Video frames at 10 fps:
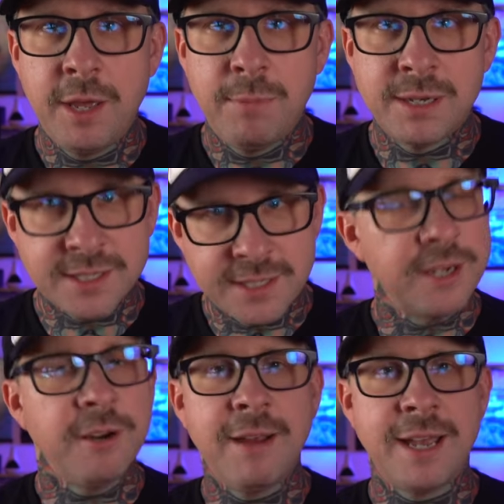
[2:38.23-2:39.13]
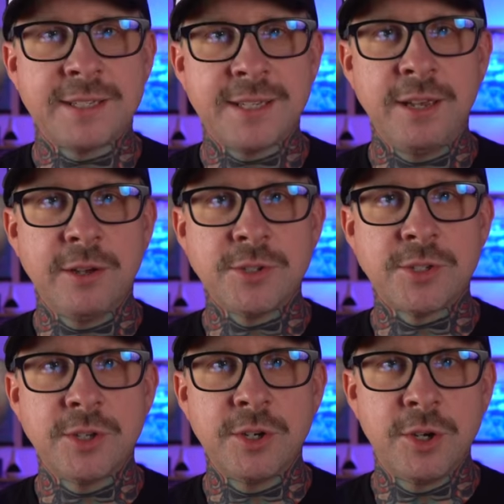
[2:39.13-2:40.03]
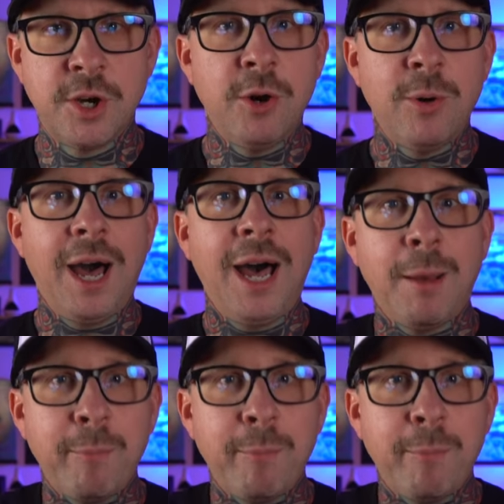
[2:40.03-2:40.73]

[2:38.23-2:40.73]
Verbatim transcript: but cigarette sales go up.